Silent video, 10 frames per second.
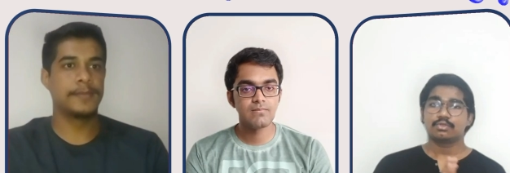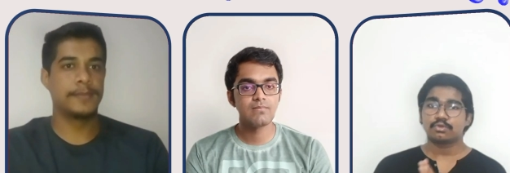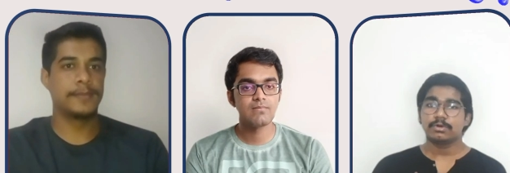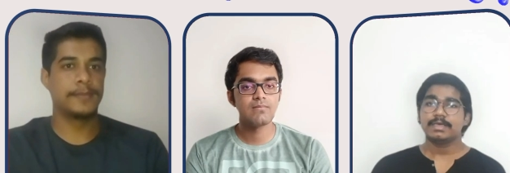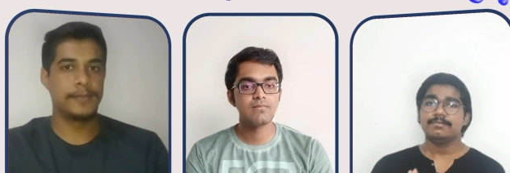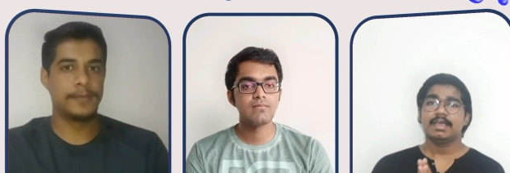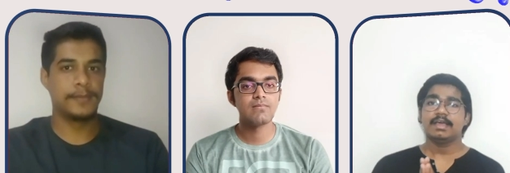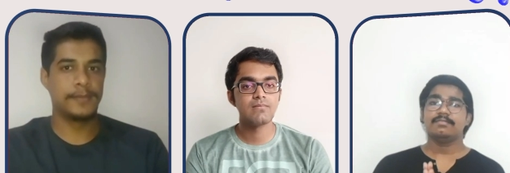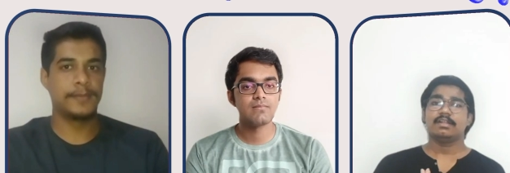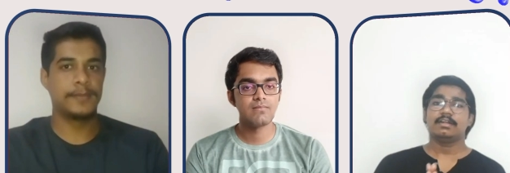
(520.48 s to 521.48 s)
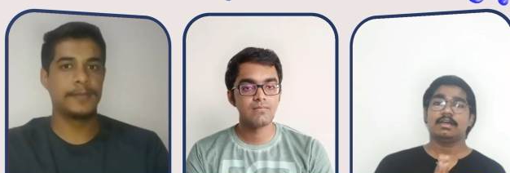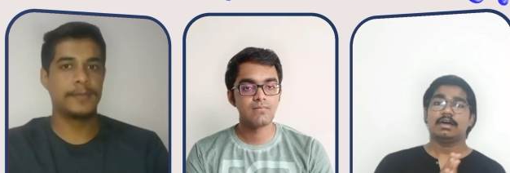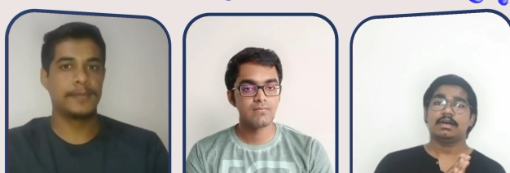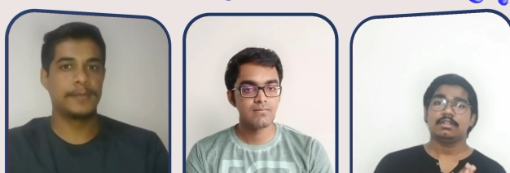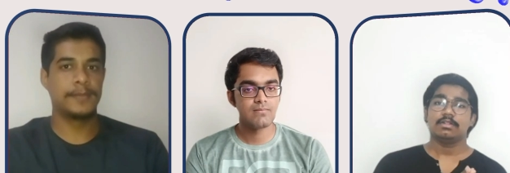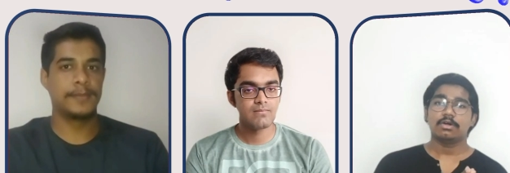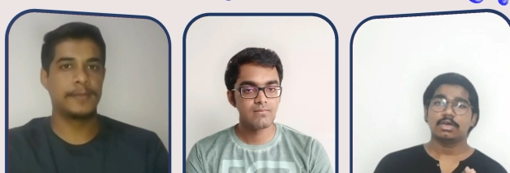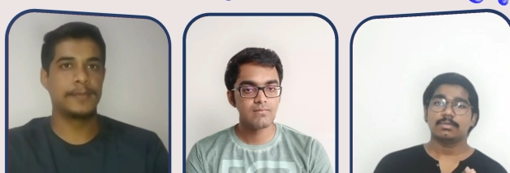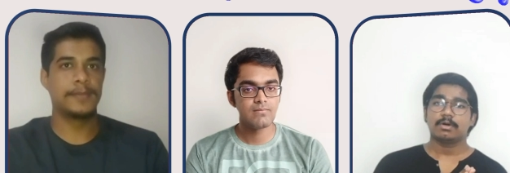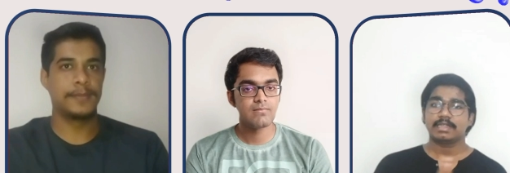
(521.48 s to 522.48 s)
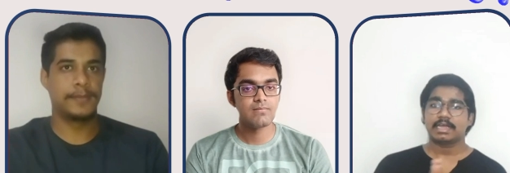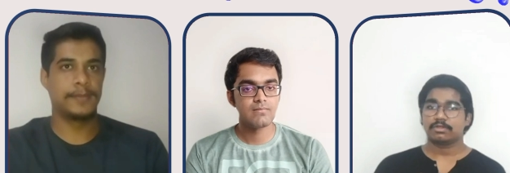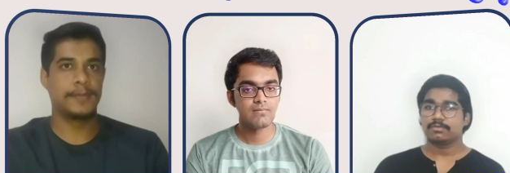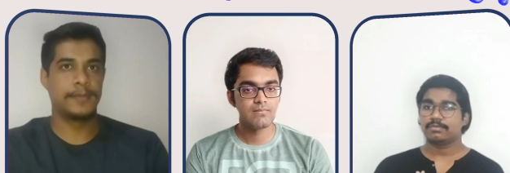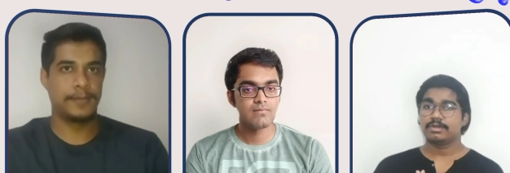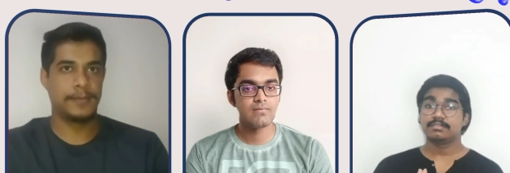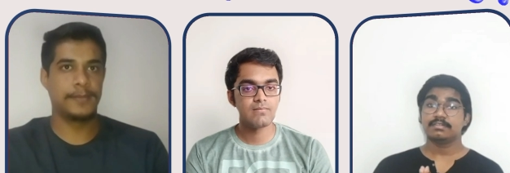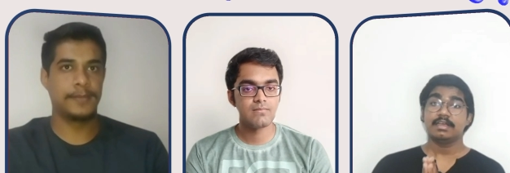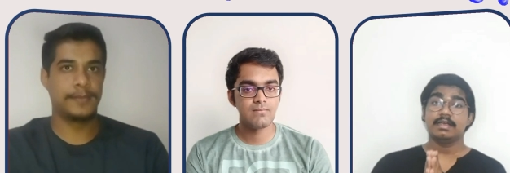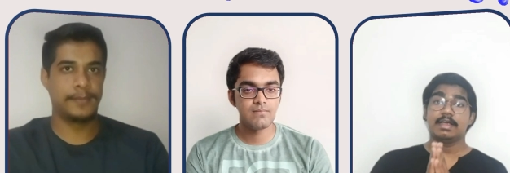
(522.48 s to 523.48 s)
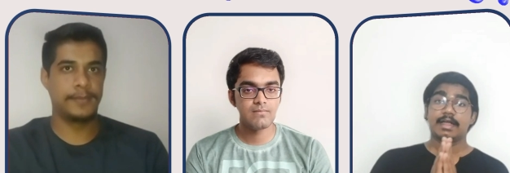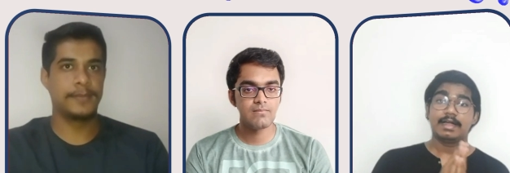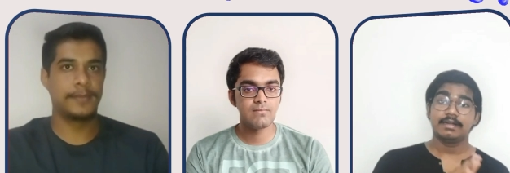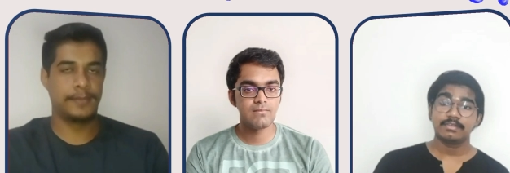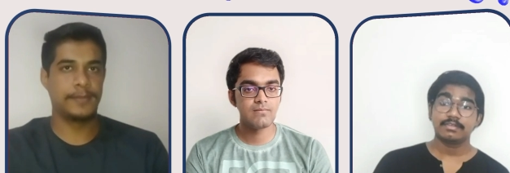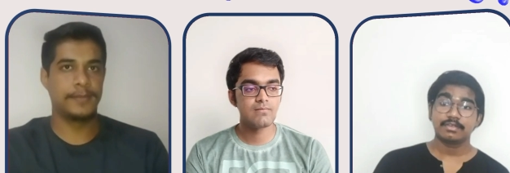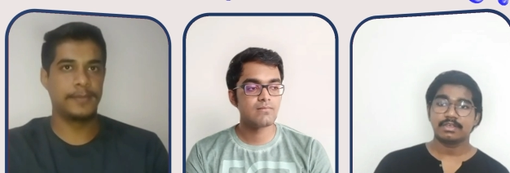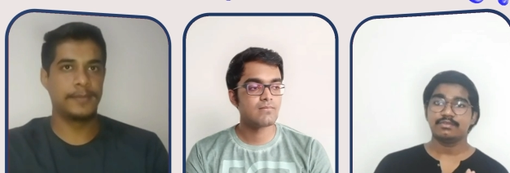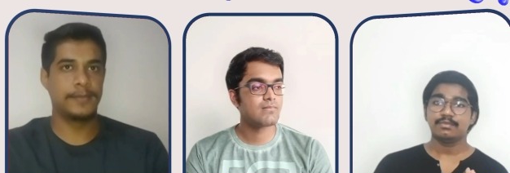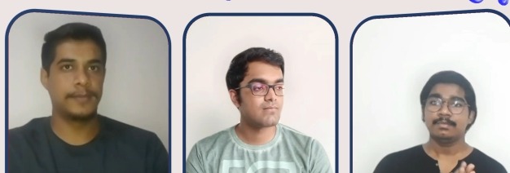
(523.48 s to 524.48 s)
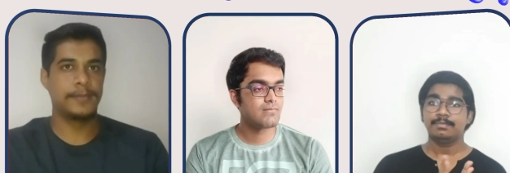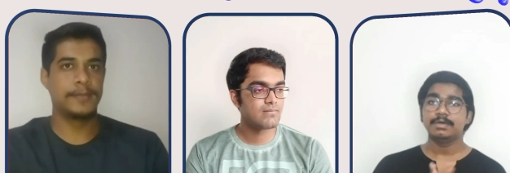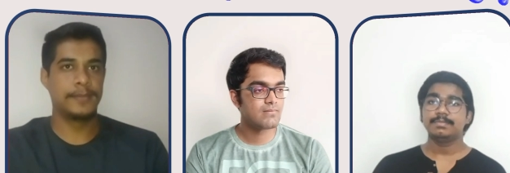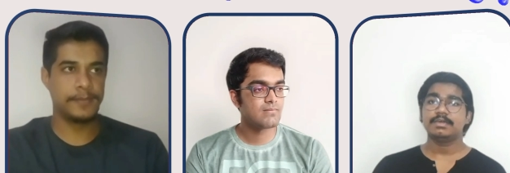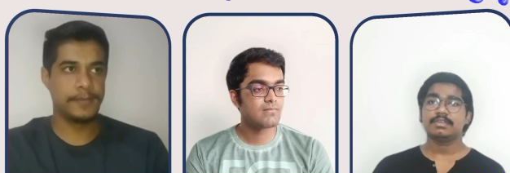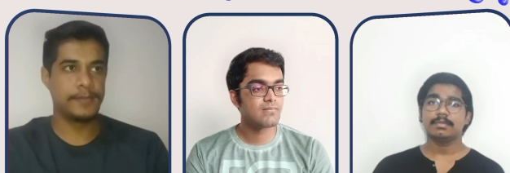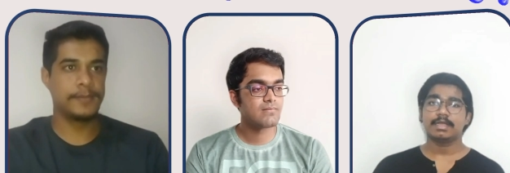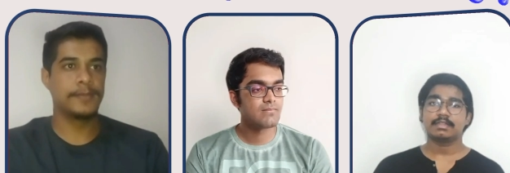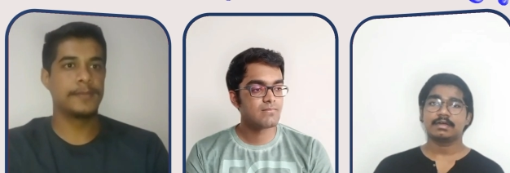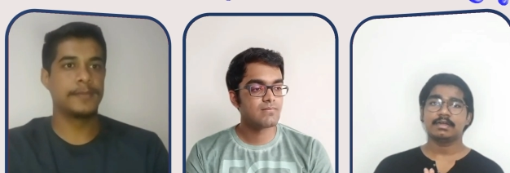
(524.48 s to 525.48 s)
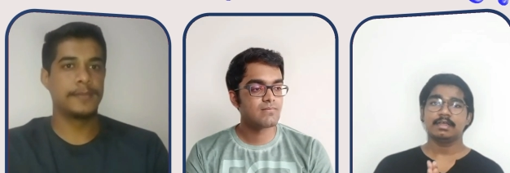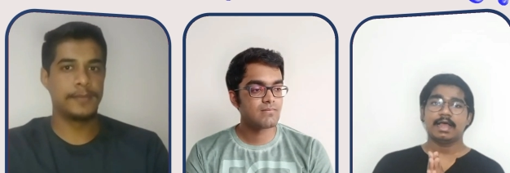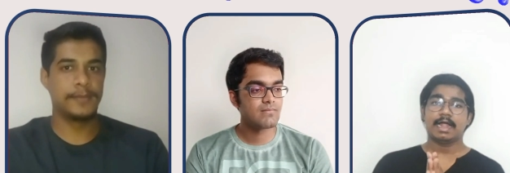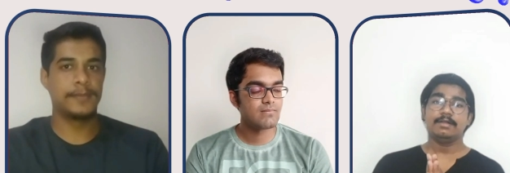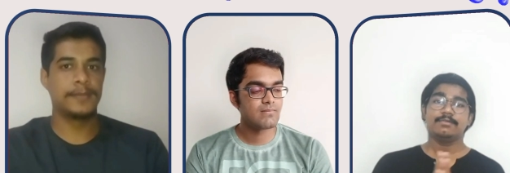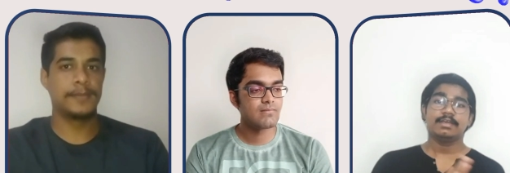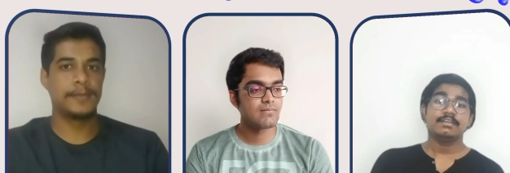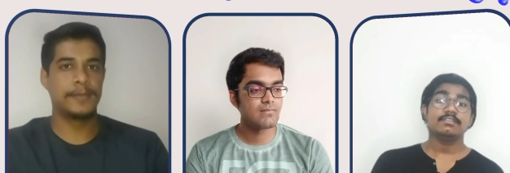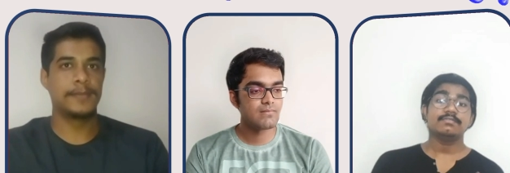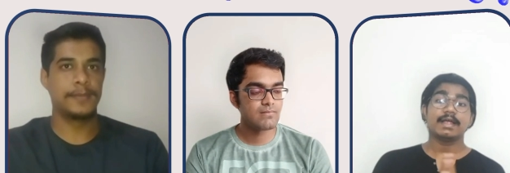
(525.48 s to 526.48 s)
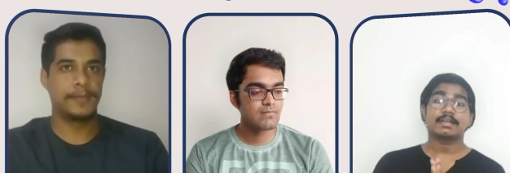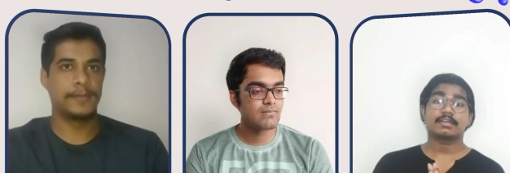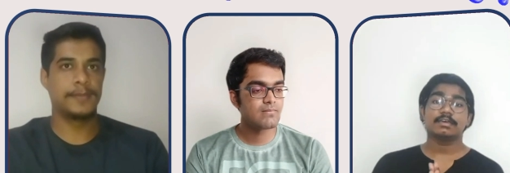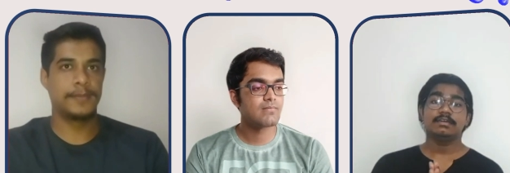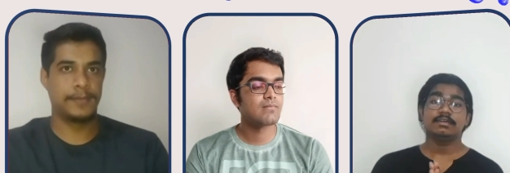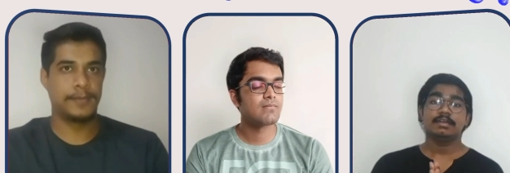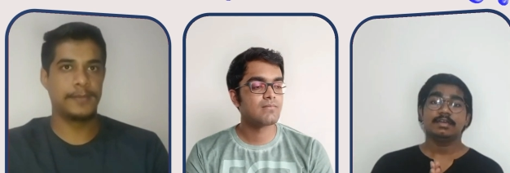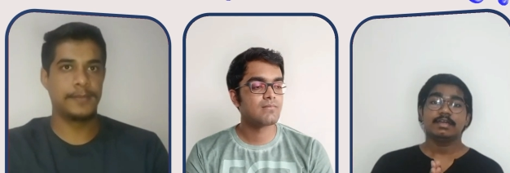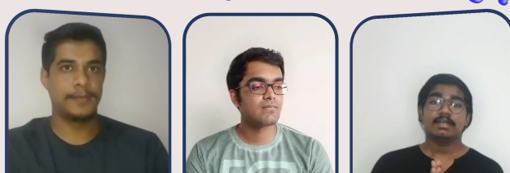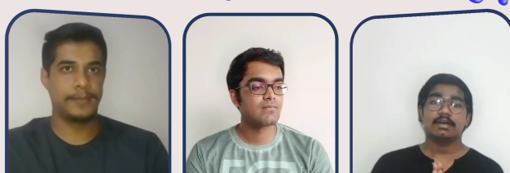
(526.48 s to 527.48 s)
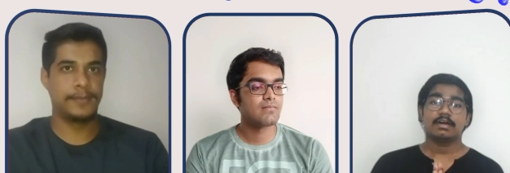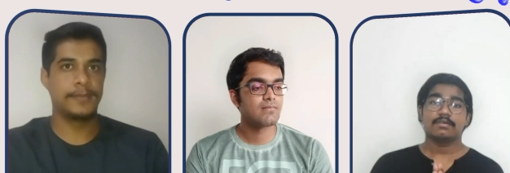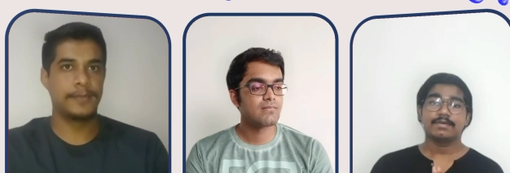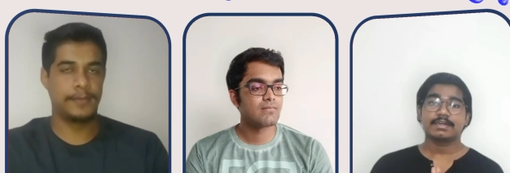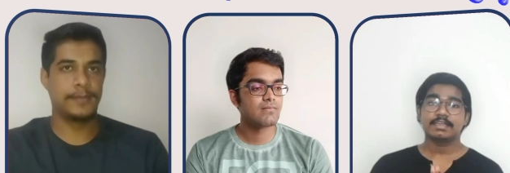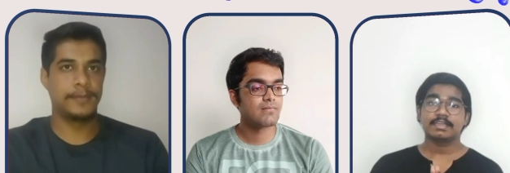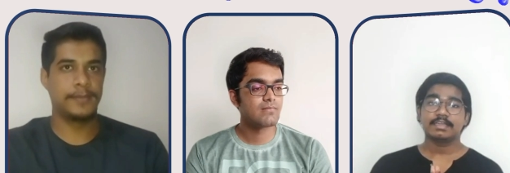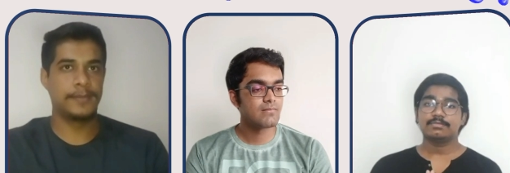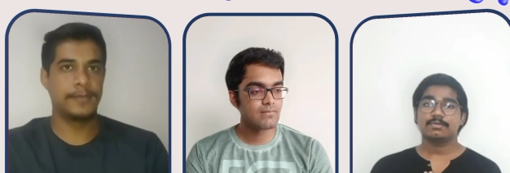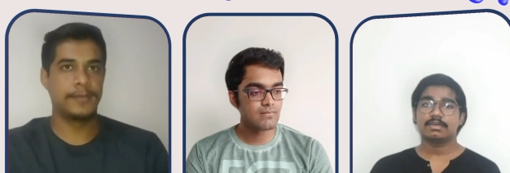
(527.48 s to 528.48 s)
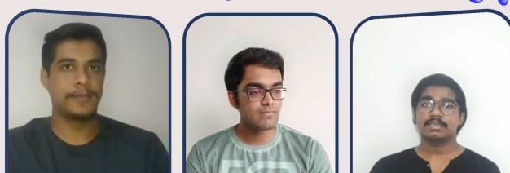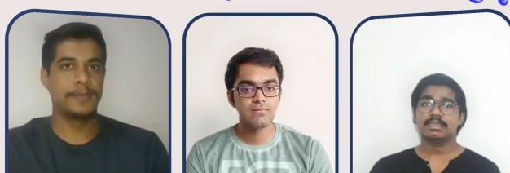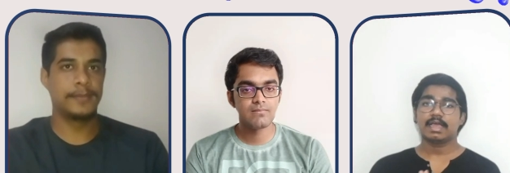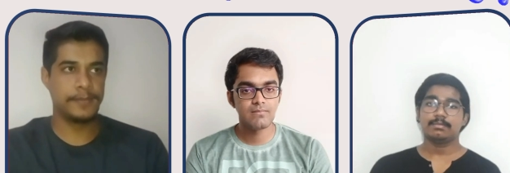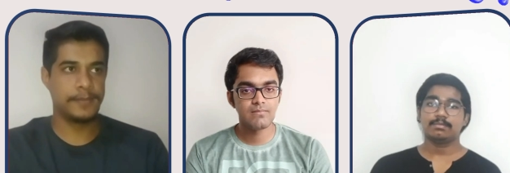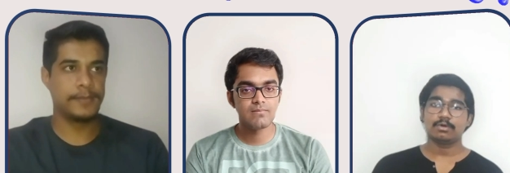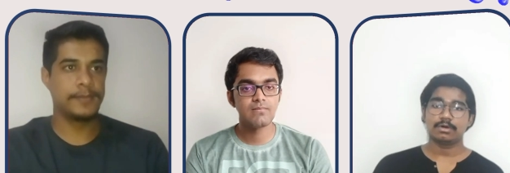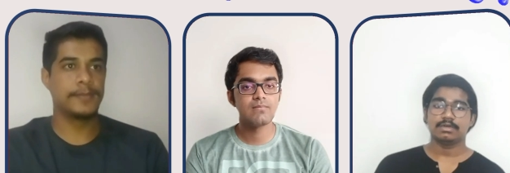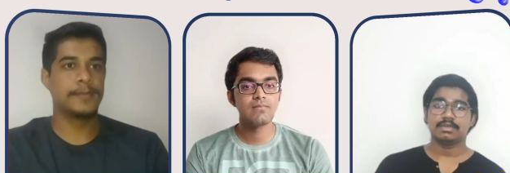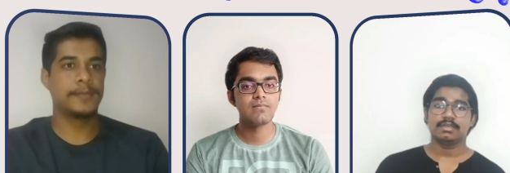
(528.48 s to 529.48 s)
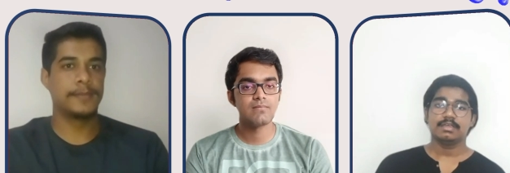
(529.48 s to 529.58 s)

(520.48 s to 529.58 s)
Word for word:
Speaker 1: Today we have learned a lot about nanofluids, its uses, preparation method and various factors uh, affecting its working and more.